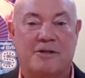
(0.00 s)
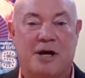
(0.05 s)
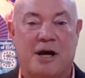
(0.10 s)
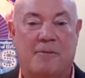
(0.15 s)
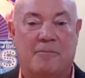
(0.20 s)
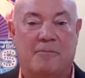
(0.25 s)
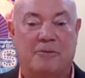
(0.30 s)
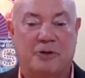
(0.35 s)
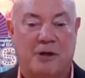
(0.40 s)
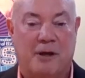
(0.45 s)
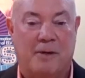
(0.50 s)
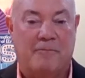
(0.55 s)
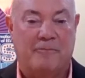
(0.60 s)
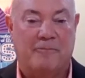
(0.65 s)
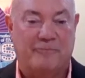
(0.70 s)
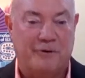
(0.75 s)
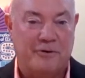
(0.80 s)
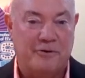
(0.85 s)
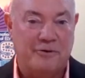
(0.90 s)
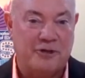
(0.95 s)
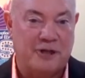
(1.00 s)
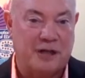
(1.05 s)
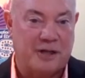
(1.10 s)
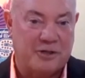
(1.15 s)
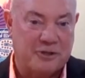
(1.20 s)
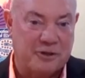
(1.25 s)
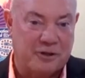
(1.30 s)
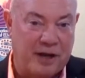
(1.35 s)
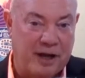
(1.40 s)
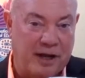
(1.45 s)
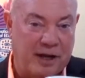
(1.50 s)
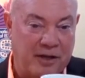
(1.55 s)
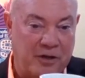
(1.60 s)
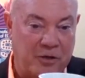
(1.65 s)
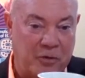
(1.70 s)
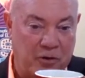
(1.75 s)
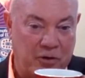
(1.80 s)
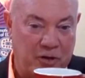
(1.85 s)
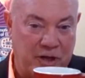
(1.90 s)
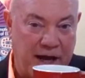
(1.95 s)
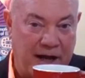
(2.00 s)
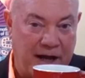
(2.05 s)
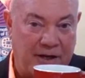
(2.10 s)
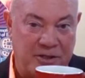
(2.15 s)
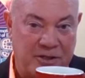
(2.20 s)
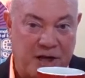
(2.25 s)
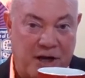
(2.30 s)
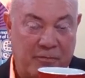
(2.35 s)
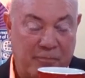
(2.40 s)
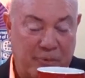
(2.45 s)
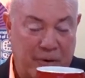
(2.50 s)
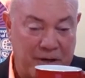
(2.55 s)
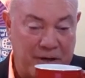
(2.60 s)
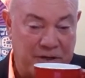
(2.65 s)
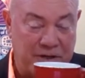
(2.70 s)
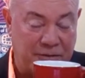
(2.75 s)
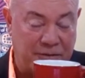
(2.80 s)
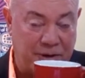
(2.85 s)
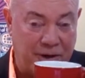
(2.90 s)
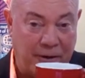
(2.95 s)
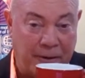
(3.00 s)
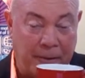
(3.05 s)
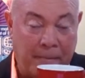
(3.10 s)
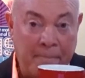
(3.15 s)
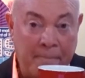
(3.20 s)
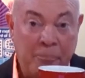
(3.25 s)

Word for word: Tom Thumb Foods yesterday in North Dallas off Preston Road